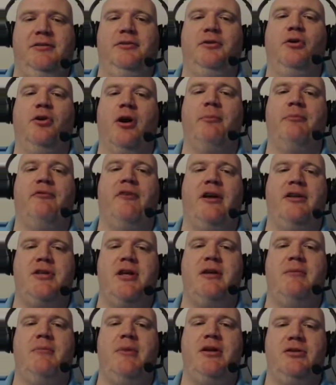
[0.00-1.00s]
Grum finds
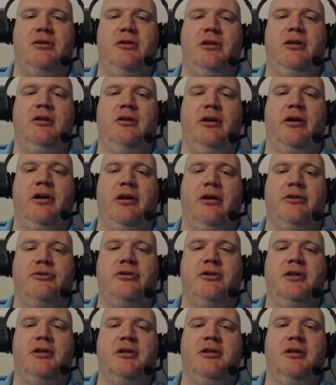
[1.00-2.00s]
that amazingly
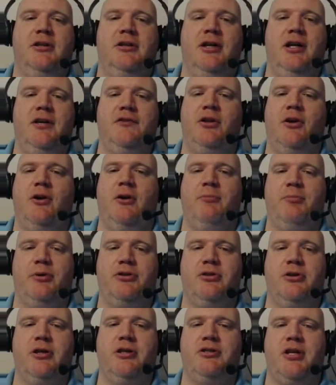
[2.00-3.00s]
hilarious, even though I'm pretty
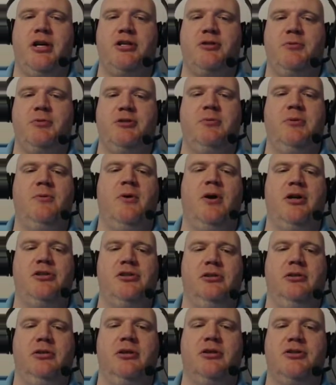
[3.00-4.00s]
sure he's not supposed to be
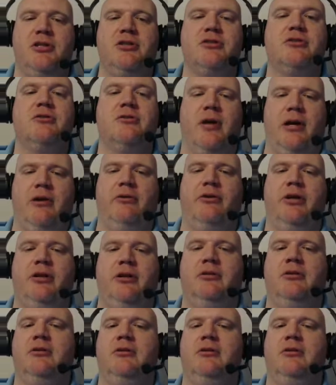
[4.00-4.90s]
watching because he's grounded.